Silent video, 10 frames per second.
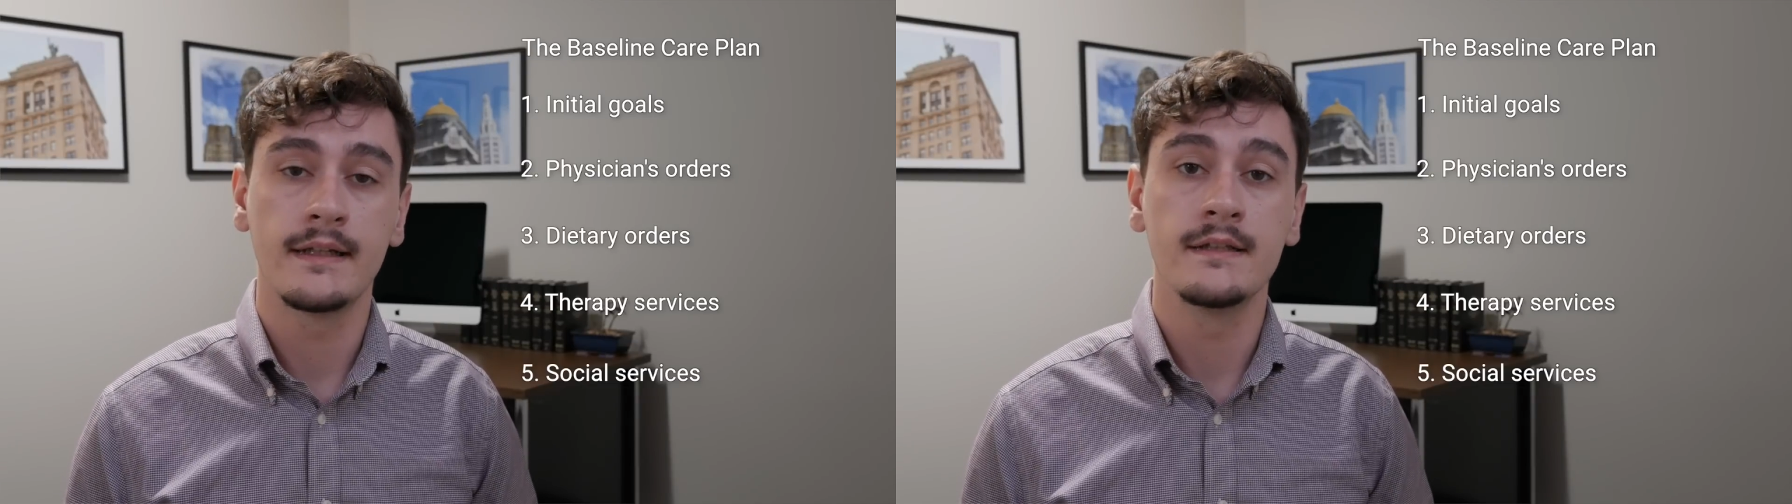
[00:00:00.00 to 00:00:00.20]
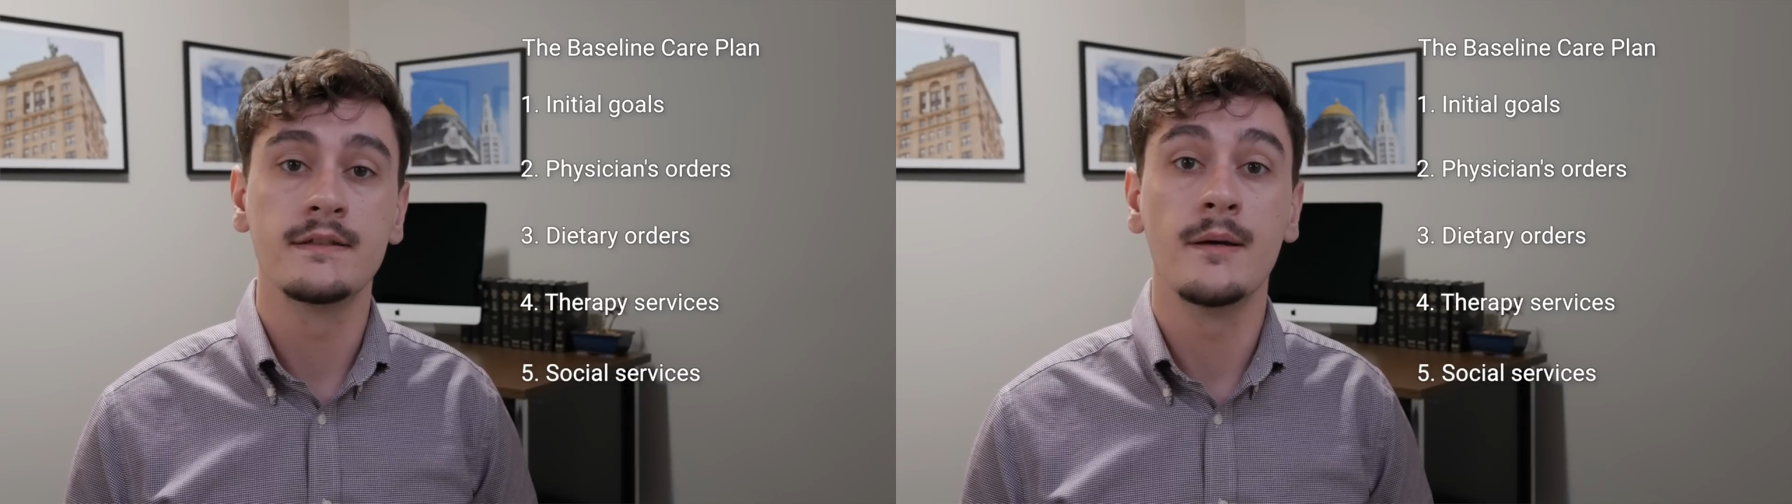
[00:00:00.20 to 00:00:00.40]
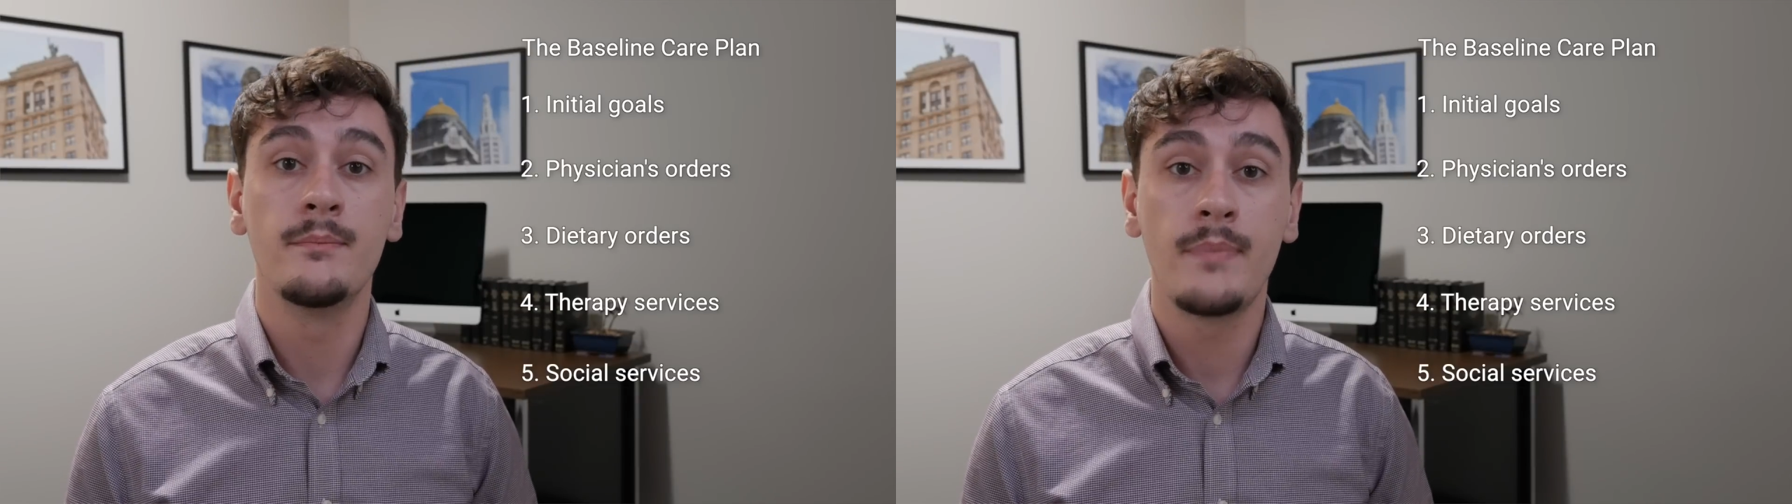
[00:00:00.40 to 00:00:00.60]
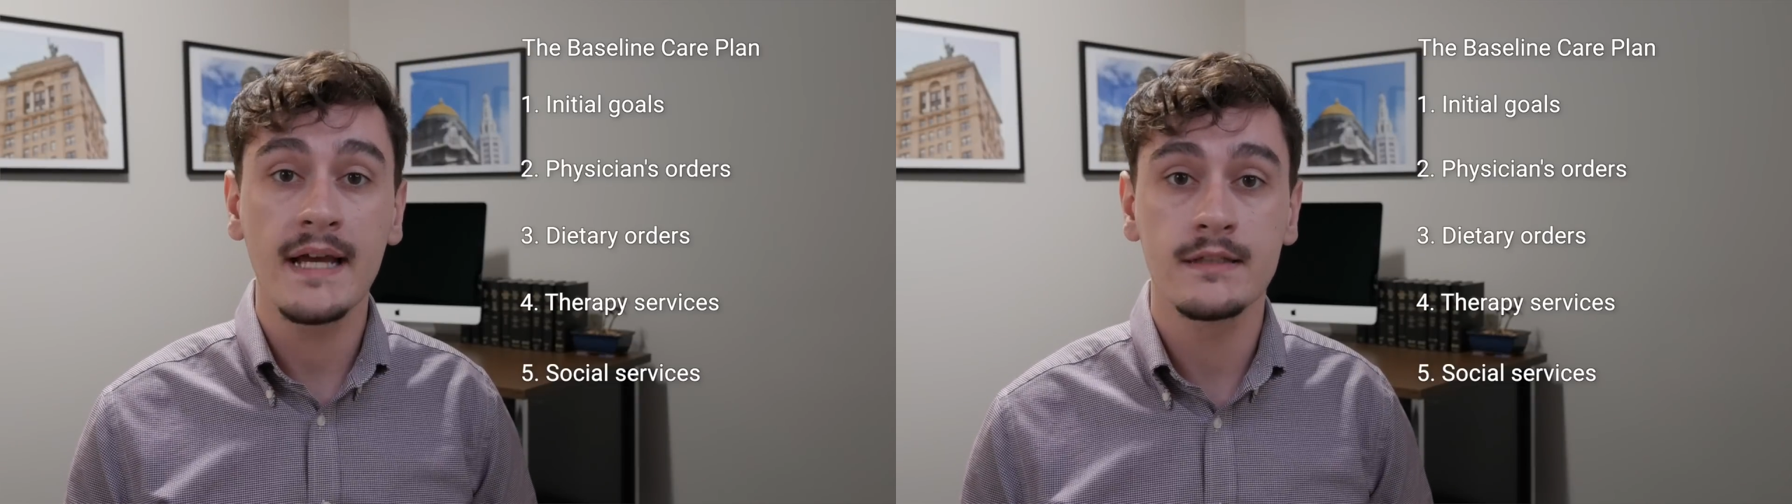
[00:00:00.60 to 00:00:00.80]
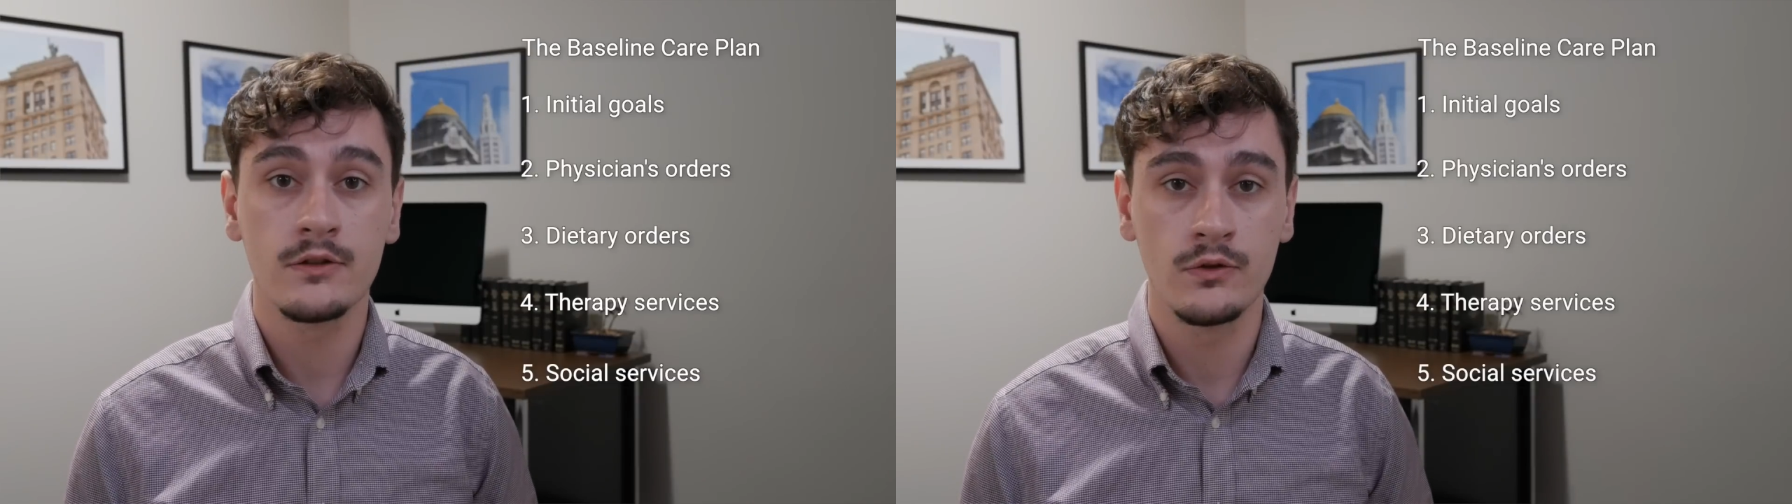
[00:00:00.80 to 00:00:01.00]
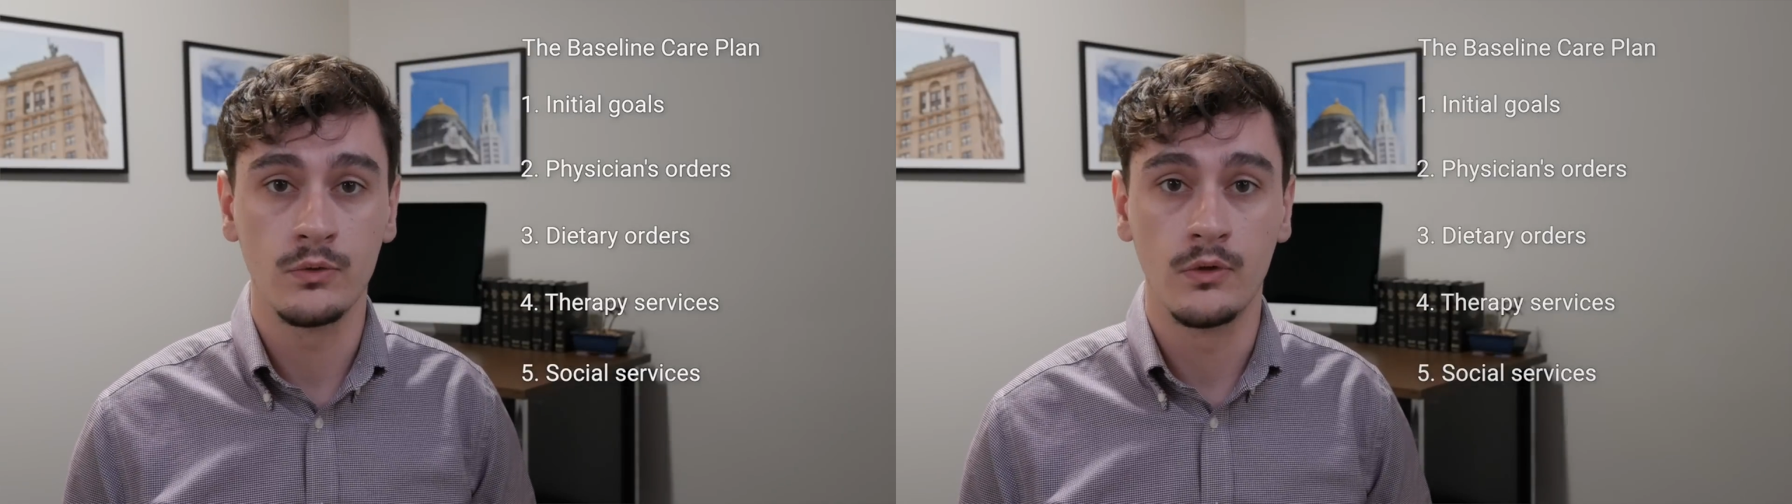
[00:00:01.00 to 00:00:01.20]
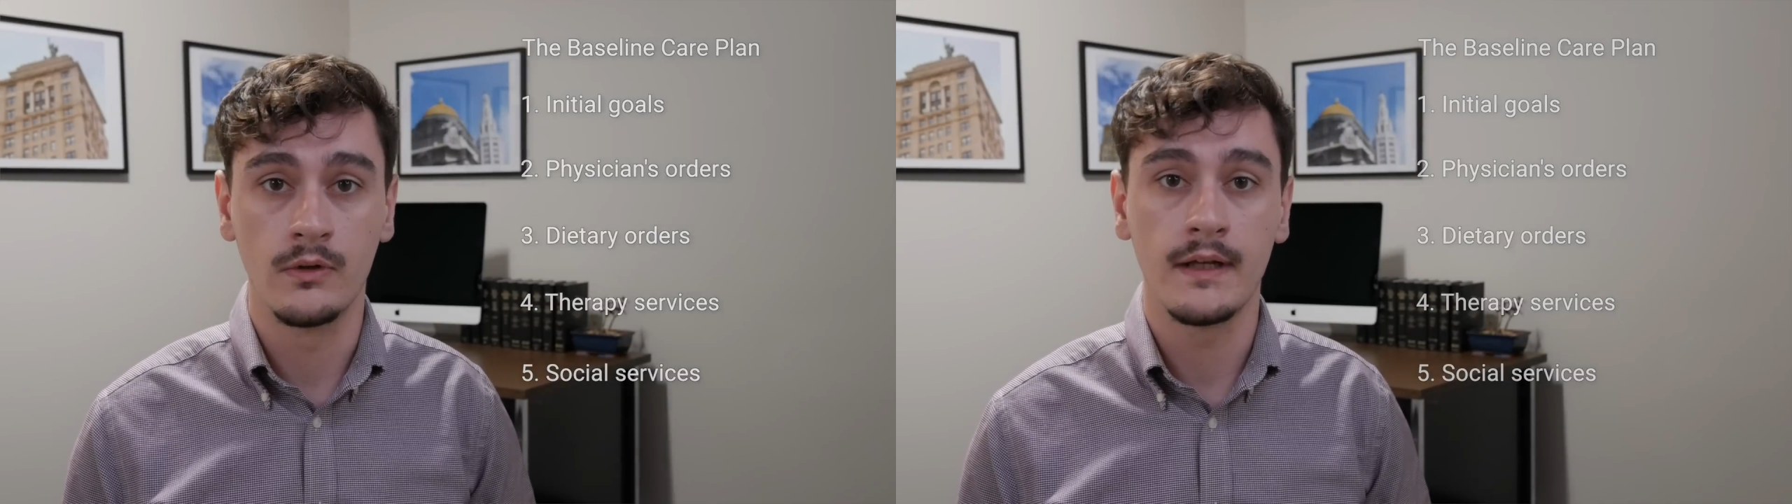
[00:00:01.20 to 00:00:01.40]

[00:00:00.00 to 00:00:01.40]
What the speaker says: is the best tool